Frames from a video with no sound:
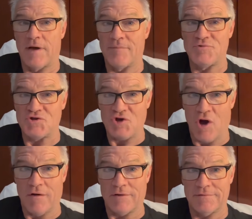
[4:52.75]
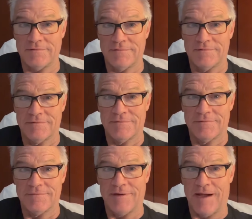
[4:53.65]
I'm just talking.
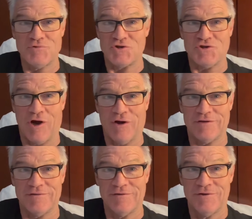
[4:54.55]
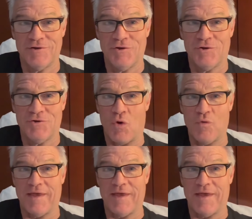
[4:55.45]
Don't